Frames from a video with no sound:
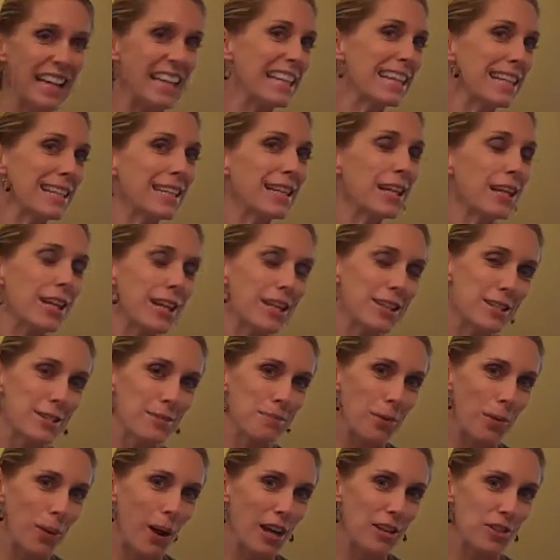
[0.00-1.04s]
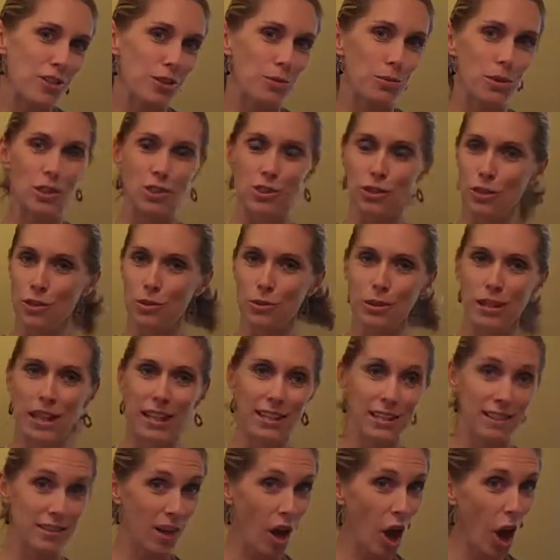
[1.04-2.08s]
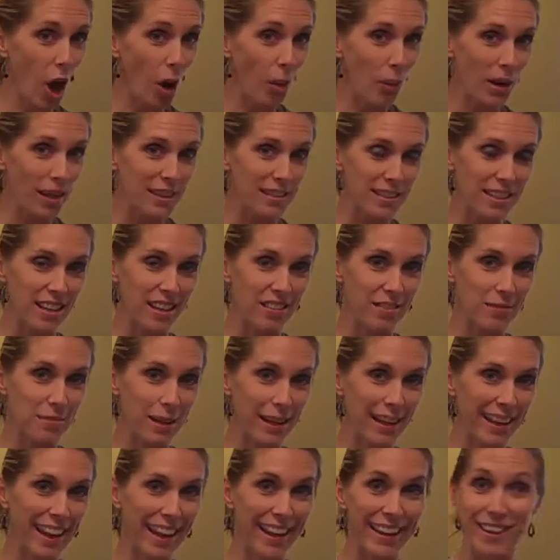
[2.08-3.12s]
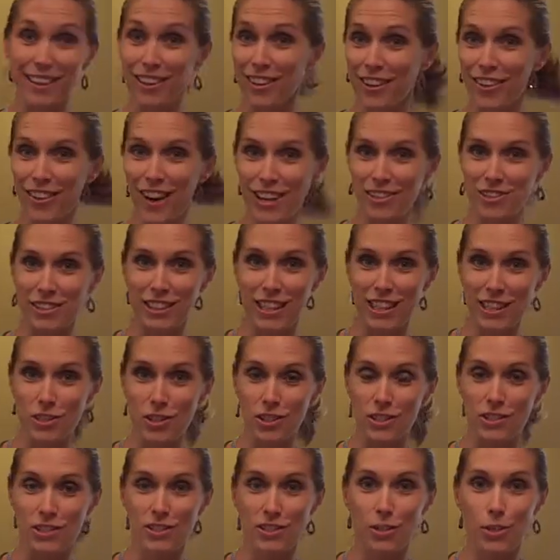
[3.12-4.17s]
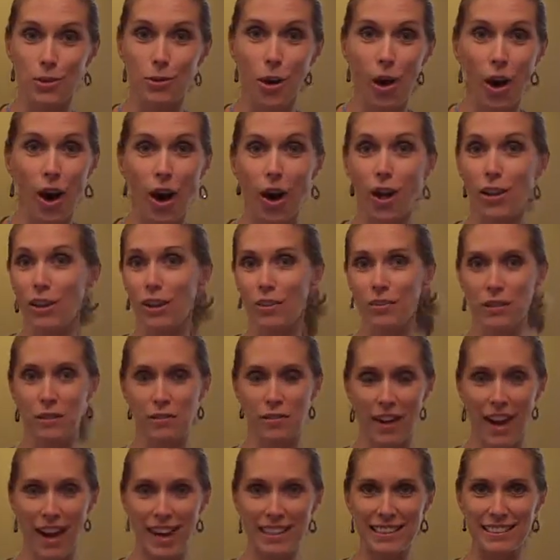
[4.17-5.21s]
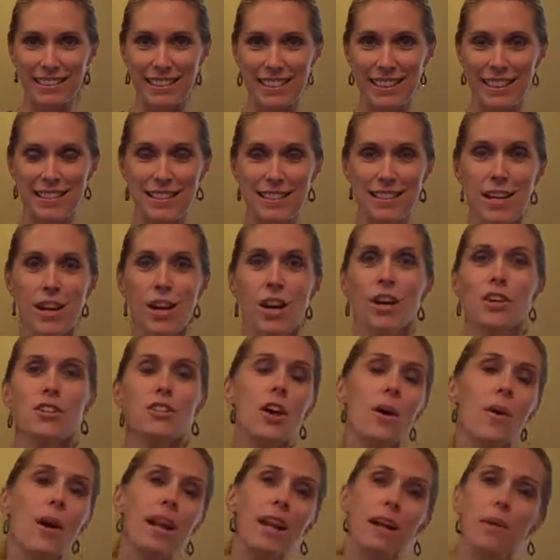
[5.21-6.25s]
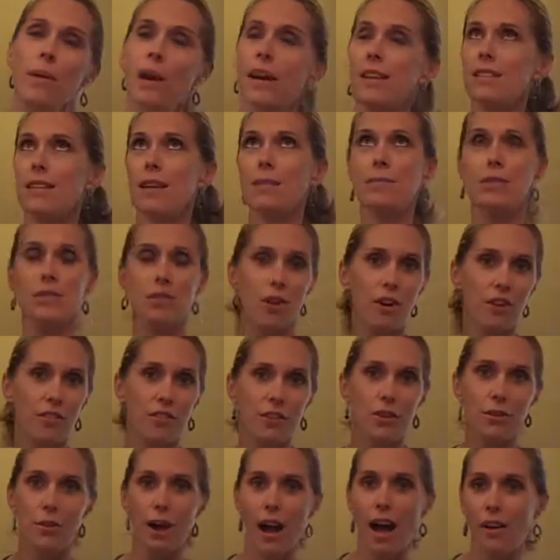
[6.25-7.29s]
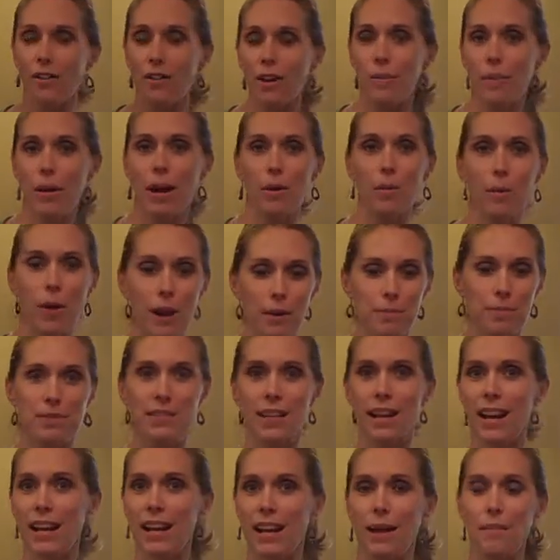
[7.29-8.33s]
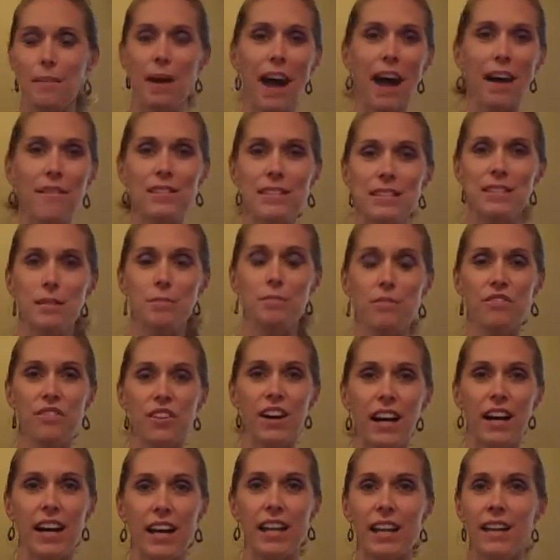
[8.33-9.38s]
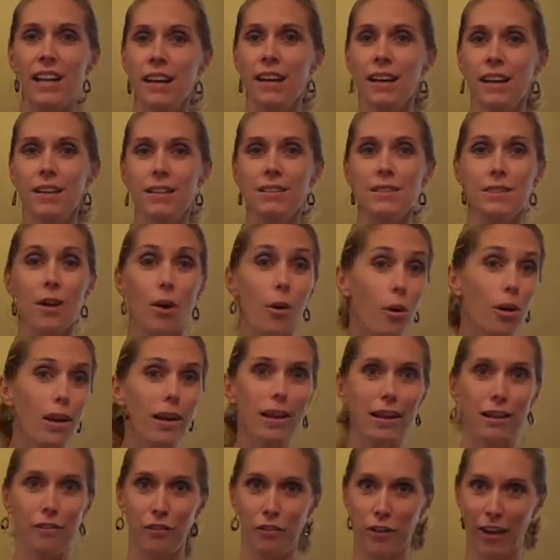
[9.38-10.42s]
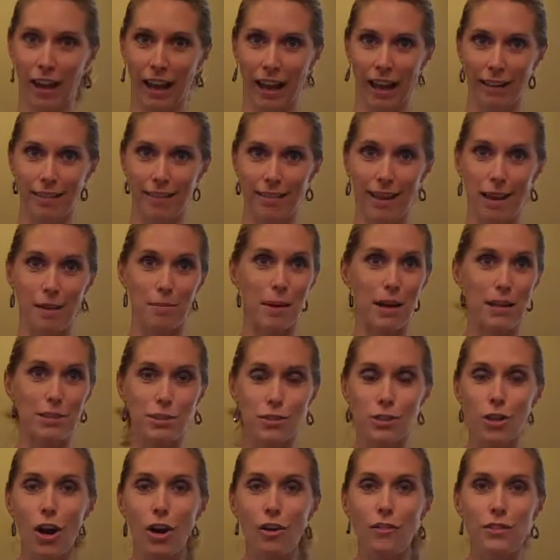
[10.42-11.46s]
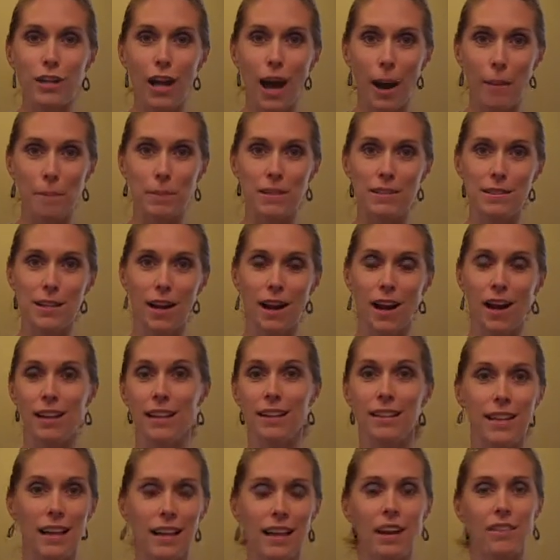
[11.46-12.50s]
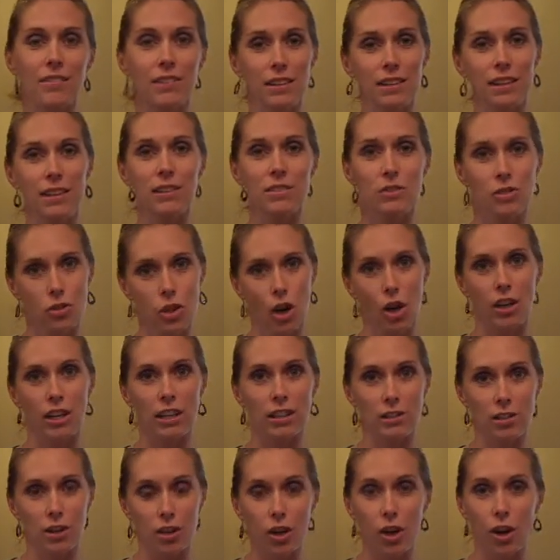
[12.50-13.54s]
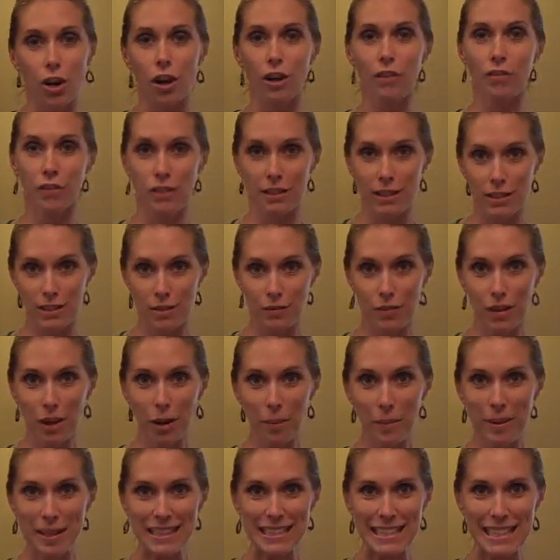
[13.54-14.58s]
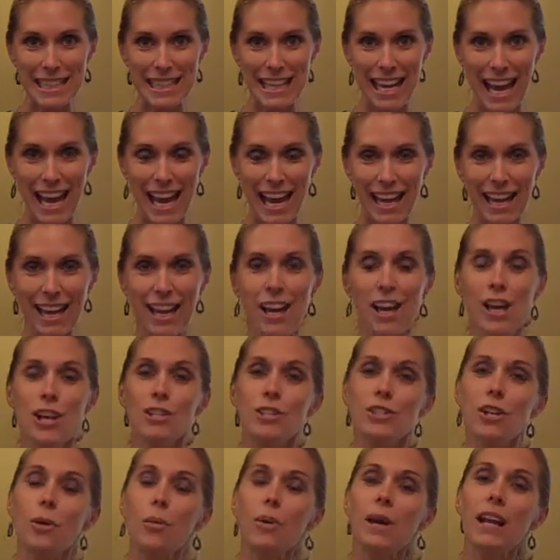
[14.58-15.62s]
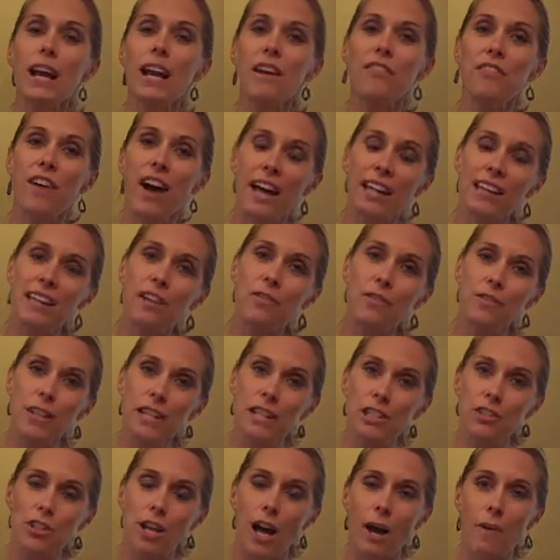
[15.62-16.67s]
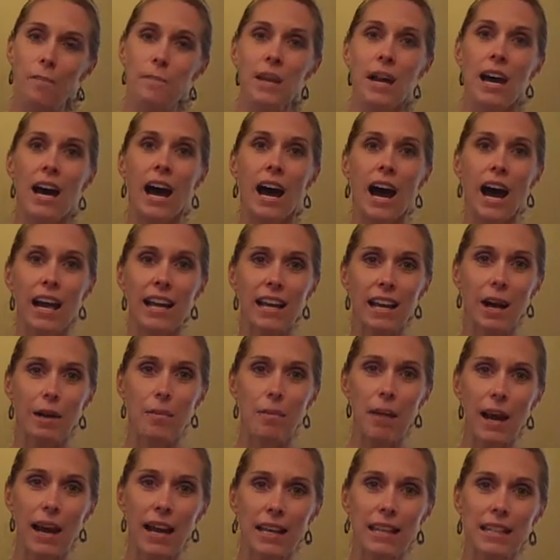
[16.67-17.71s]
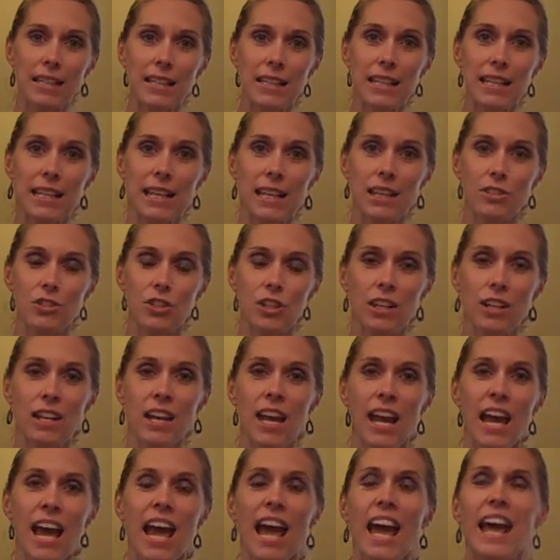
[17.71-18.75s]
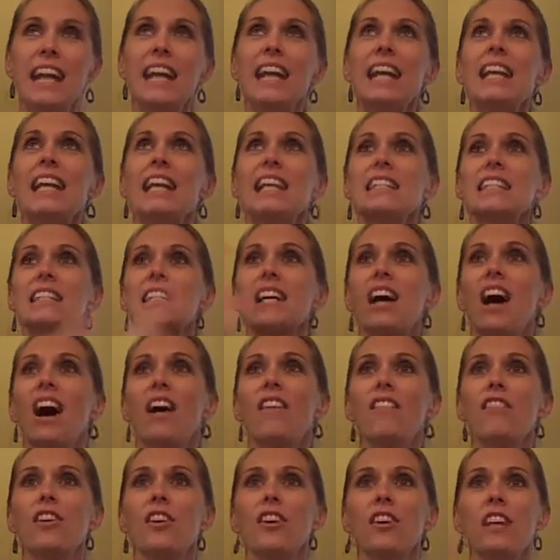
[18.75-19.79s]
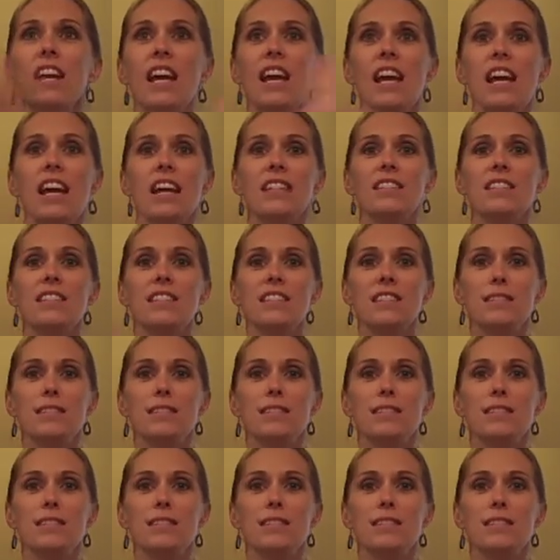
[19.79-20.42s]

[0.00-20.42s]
I need a little inspiration, which you ladies always give me, and a congratulations to all of the finalists. So anyways, I'm surfing around on my website, I'm having some fun. Totally forget that my stovetop is on and that everything's starting to cook for this filming today. So when I finally finish up, I come back into the kitchen and it is covered in